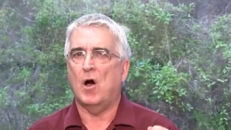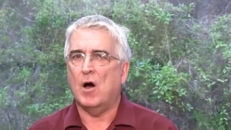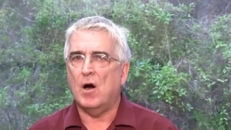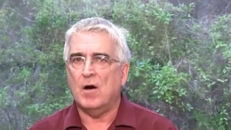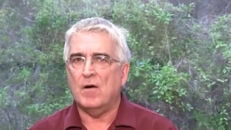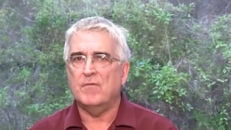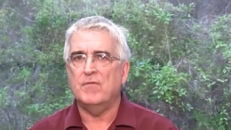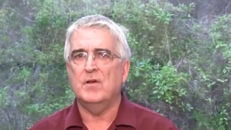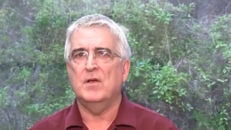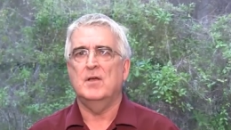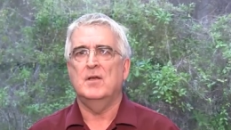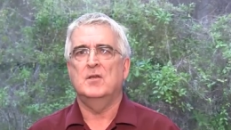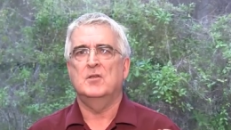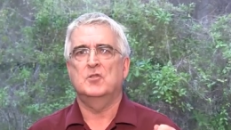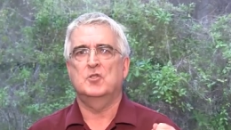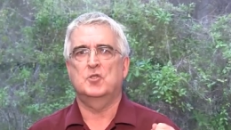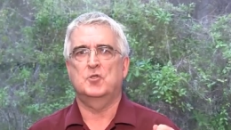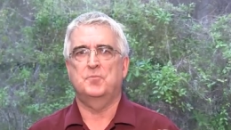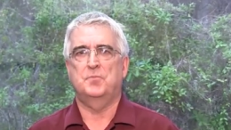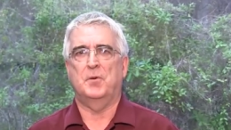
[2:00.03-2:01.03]
of
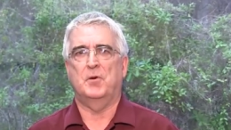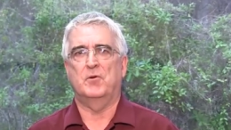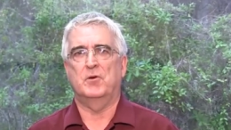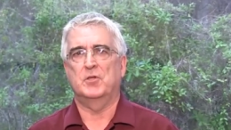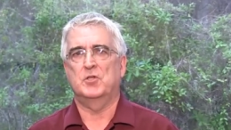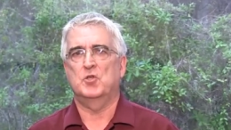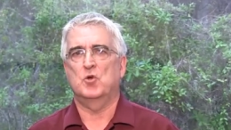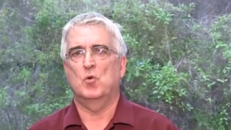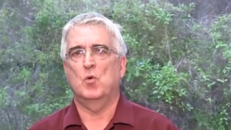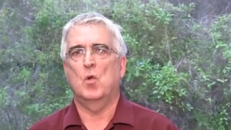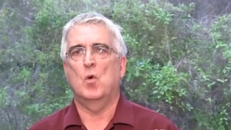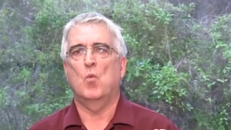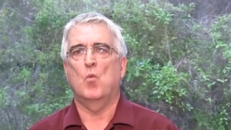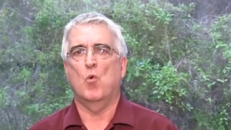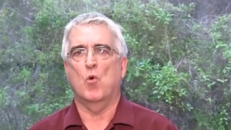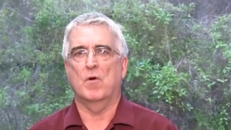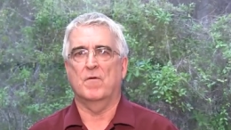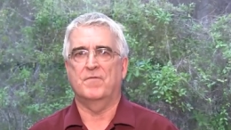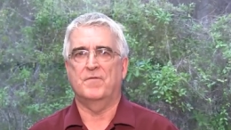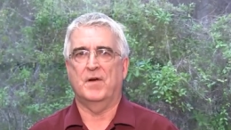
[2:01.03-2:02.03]
spiritual
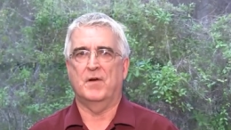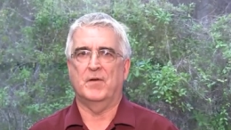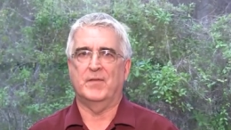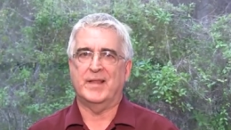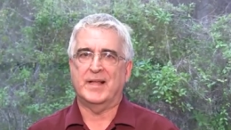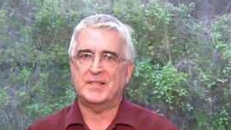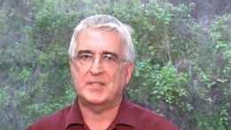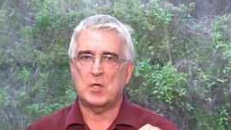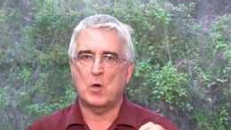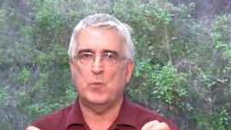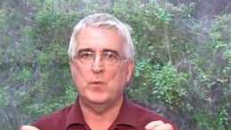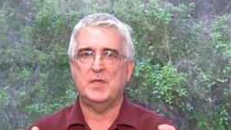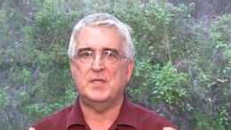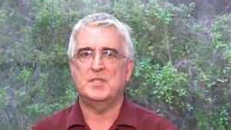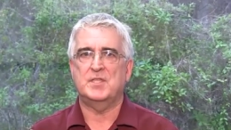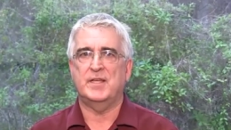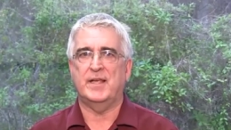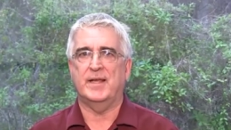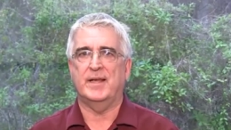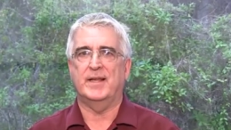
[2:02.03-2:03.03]
warfare. And that's how we
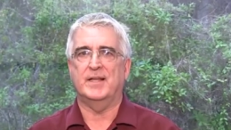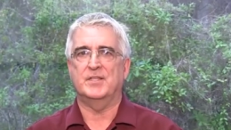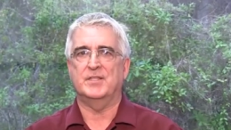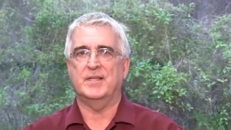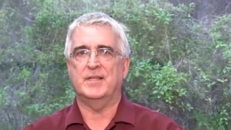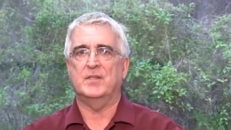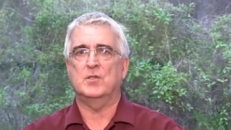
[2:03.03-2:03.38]
see it. It's